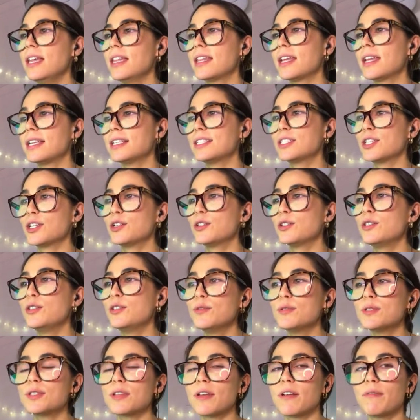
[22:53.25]
that it's a good
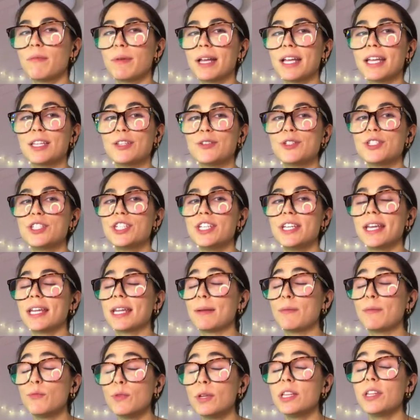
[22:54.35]
use of my energy, and
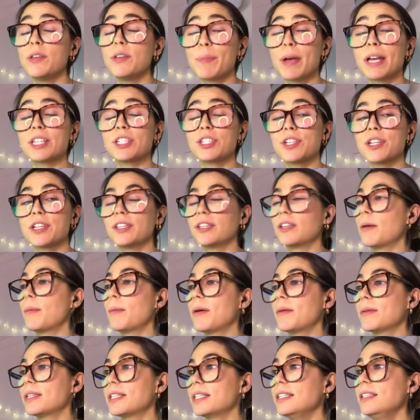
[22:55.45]
I'm really passionate
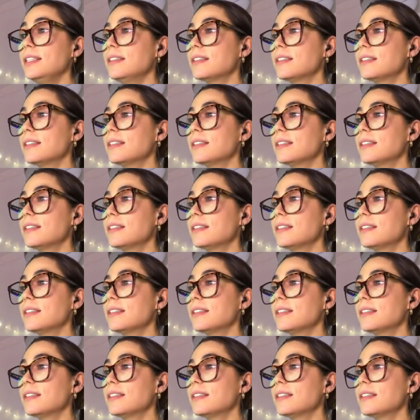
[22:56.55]
about it.